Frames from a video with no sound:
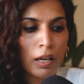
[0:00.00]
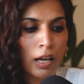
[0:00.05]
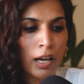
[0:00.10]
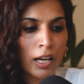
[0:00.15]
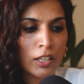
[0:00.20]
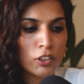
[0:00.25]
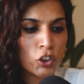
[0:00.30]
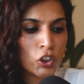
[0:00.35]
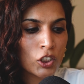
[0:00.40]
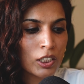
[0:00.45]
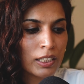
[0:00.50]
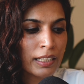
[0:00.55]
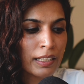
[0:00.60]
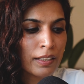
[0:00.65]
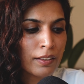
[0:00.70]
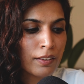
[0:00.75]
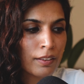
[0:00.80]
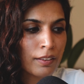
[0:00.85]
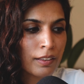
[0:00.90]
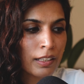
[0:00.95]

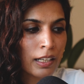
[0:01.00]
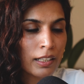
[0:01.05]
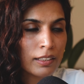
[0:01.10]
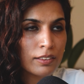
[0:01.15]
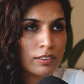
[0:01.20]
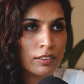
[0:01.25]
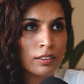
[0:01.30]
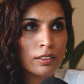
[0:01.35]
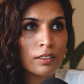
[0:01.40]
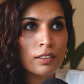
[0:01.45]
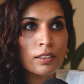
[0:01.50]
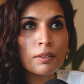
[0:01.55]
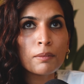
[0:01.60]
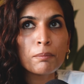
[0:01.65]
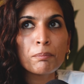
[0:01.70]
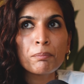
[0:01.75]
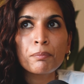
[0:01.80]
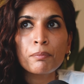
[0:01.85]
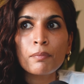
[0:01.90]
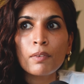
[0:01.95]
actually that
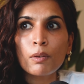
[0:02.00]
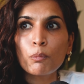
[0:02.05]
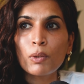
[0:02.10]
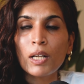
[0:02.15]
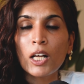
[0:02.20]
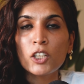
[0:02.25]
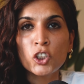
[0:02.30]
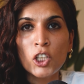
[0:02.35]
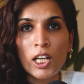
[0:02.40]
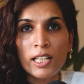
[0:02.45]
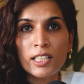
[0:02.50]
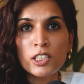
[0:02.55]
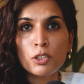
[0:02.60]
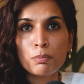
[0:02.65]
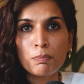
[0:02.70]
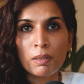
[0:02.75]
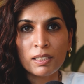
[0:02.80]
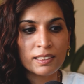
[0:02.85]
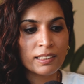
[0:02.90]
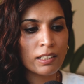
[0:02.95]
when I
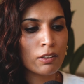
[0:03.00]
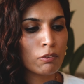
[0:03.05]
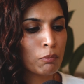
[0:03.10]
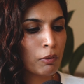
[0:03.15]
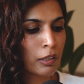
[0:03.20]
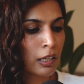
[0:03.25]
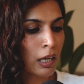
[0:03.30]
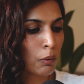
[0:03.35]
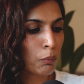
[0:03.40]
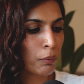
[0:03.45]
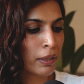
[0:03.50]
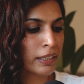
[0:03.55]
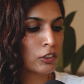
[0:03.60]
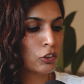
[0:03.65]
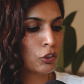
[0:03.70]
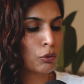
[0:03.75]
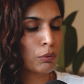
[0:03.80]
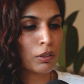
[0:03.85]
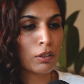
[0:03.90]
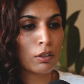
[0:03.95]
challenged myself when I
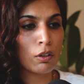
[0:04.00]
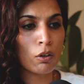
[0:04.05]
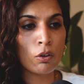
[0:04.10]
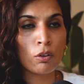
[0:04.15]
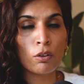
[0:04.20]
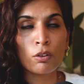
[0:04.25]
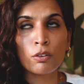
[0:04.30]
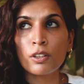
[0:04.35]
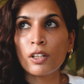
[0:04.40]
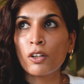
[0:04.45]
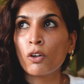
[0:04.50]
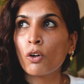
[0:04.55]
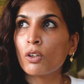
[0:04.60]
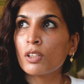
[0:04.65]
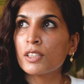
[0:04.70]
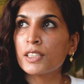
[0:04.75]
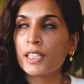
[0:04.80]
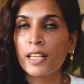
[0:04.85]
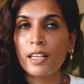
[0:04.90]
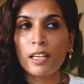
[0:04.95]
went to a, on a
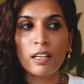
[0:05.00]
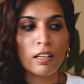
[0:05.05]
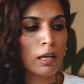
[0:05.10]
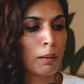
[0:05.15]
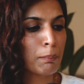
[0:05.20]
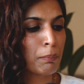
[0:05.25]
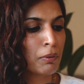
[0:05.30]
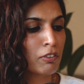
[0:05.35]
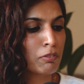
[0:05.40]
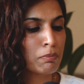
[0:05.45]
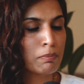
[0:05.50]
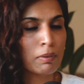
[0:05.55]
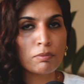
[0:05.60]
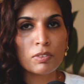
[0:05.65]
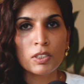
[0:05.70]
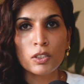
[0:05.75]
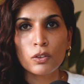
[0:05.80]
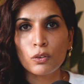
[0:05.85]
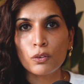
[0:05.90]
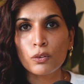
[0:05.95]
holiday a couple of
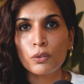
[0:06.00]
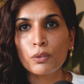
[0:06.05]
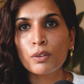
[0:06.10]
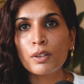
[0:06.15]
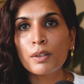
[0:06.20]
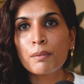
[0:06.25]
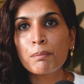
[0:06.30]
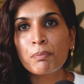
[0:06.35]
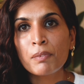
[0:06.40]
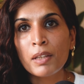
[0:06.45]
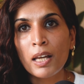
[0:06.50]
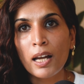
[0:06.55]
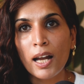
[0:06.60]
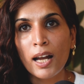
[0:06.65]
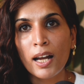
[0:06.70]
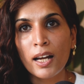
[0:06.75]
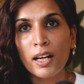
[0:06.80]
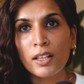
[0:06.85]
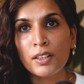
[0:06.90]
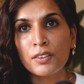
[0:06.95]
months ago,
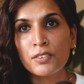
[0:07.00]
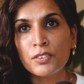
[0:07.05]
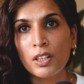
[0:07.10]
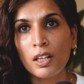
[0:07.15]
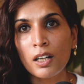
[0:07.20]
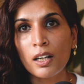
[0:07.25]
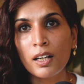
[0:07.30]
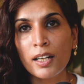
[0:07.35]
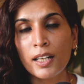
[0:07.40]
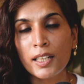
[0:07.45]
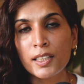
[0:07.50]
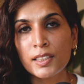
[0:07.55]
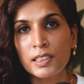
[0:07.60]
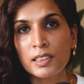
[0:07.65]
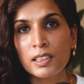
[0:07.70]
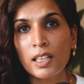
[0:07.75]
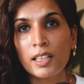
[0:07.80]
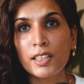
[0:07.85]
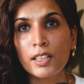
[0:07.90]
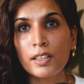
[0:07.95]
and I
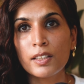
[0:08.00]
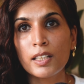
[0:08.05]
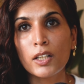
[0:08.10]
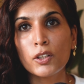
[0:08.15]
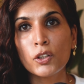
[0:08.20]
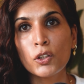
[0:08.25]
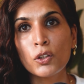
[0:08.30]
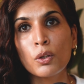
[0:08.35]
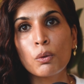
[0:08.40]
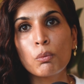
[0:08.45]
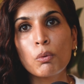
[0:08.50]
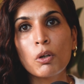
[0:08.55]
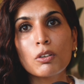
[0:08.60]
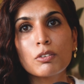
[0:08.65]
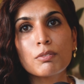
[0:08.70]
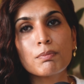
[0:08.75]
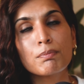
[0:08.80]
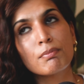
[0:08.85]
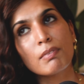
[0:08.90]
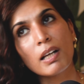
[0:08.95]
decided that you know
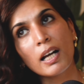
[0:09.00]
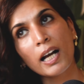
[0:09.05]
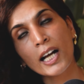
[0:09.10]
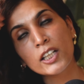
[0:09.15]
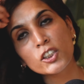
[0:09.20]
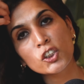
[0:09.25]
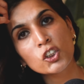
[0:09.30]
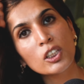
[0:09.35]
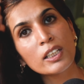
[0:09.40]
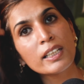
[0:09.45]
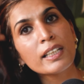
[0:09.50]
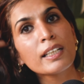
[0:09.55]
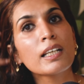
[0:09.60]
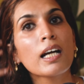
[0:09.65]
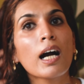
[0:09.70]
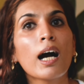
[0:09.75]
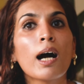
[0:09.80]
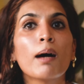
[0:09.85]
what, actually,